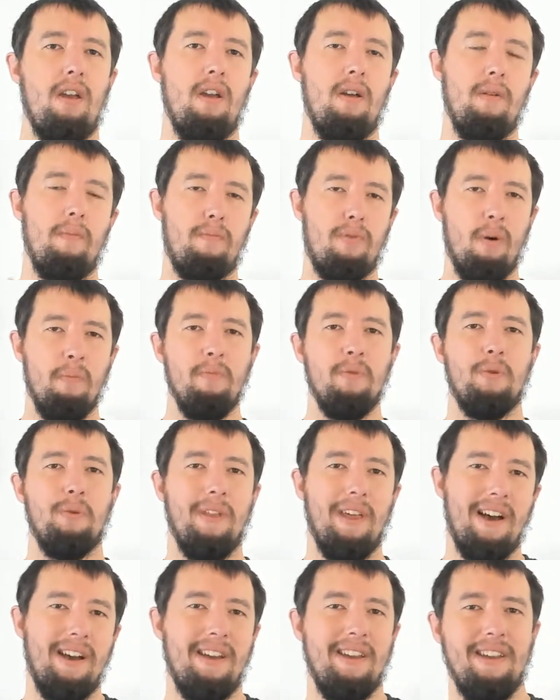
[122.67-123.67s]
Problems with
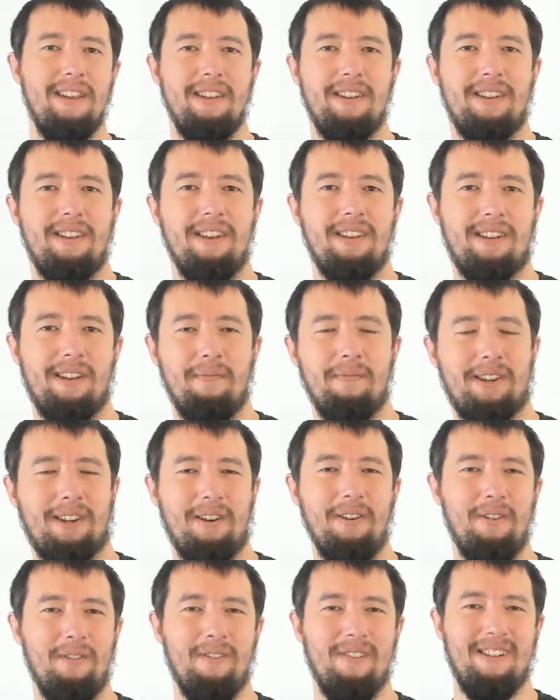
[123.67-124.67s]
that is that some
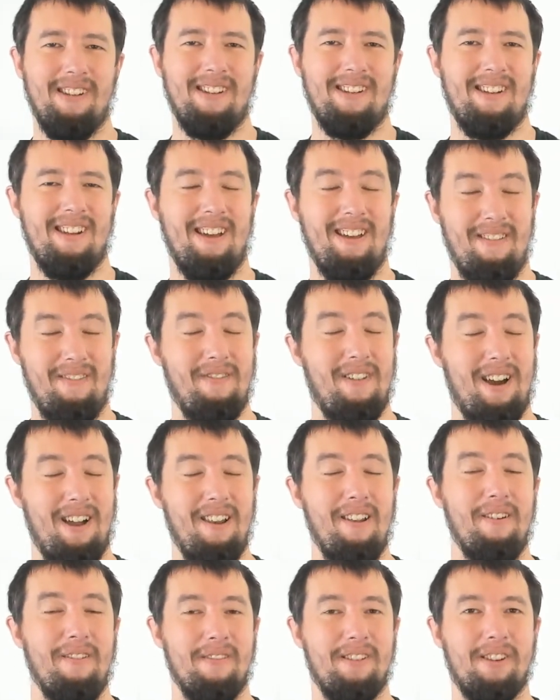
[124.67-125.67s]
schools, and in fact a
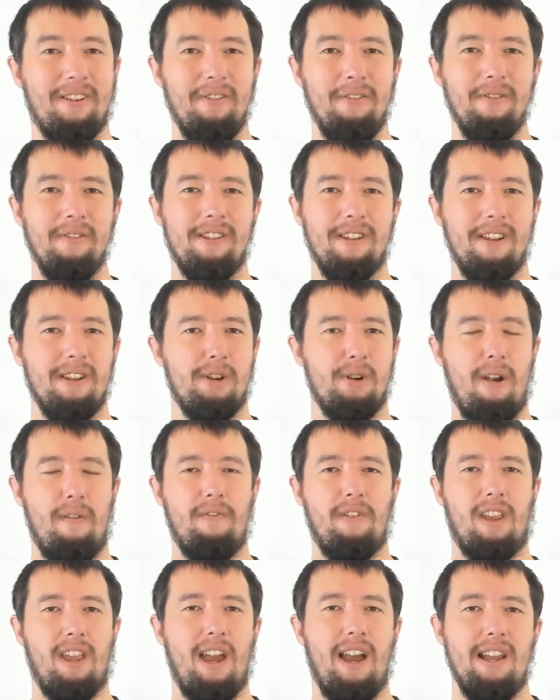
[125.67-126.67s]
lot of schools, are strapped
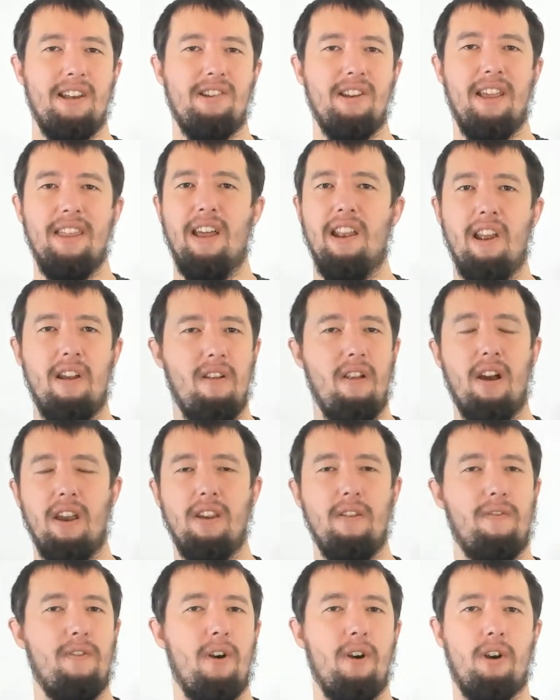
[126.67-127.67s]
for cash, and they don't like
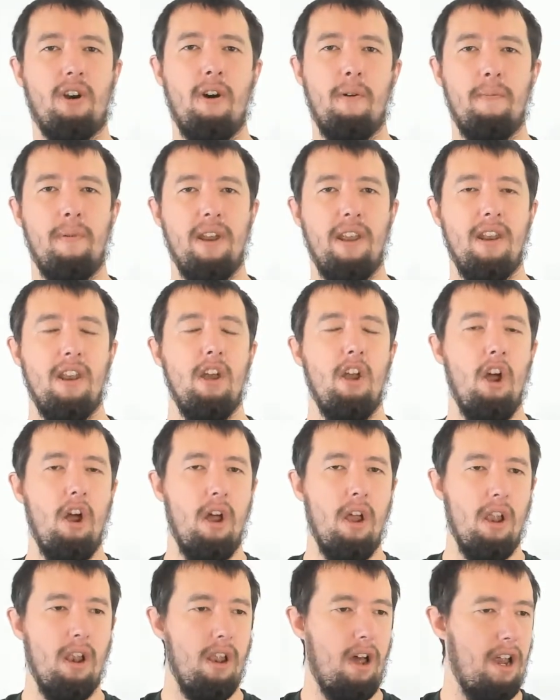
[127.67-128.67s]
you photocopying
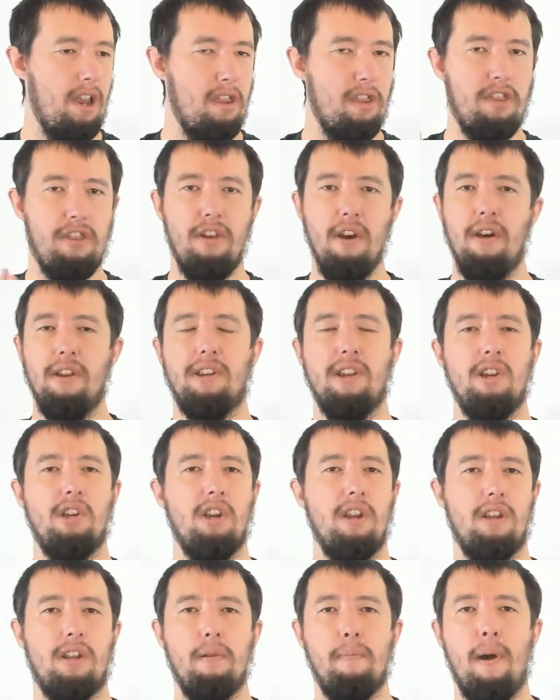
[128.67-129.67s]
like 30
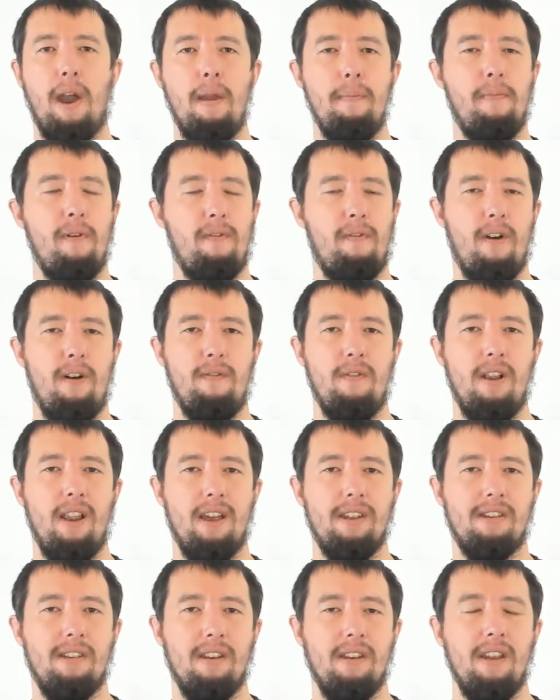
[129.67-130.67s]
sheets of paper for every
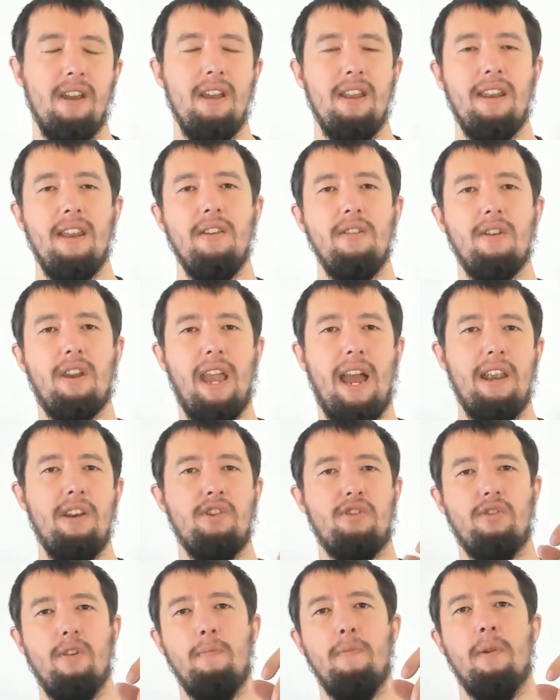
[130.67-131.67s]
lesson. Now, you can
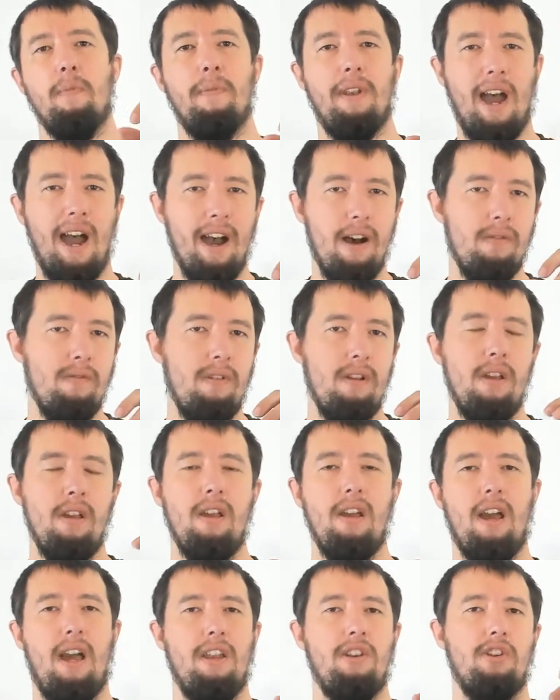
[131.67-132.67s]
trim them down
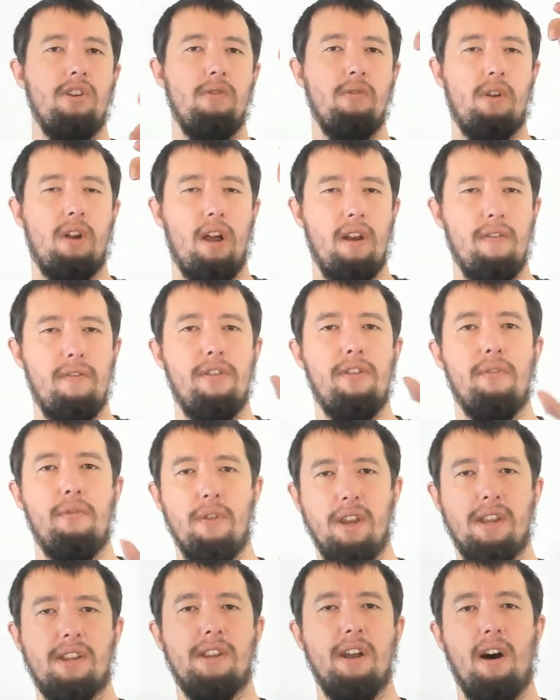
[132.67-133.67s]
and do kind of
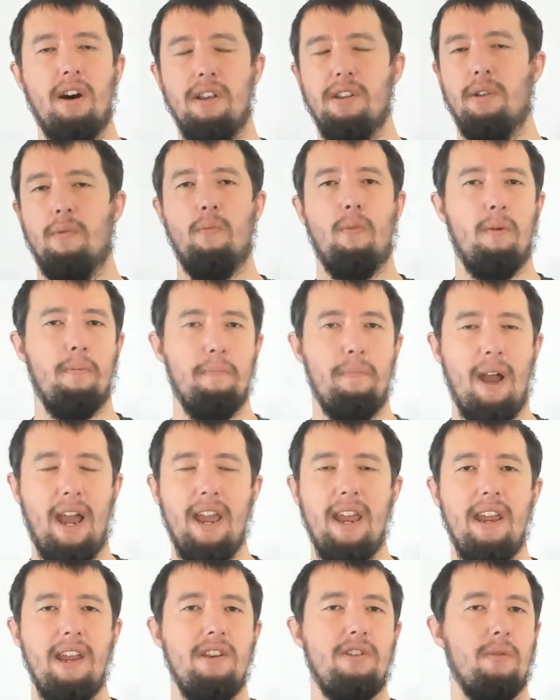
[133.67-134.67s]
3 starters on 1
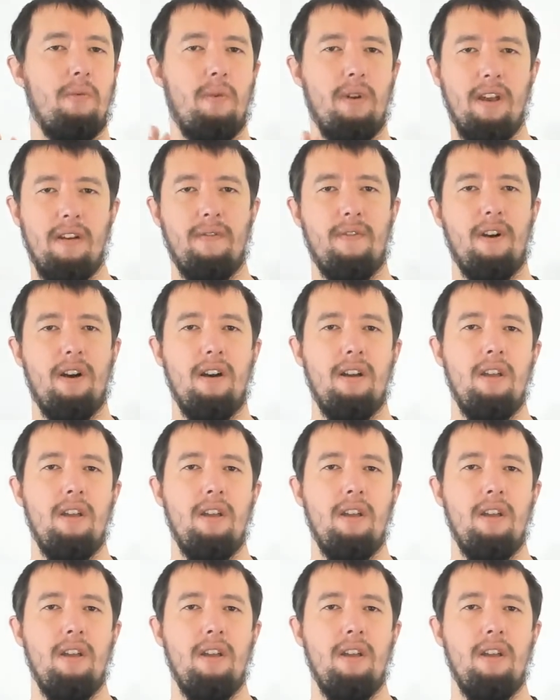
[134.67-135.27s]
page or whatever,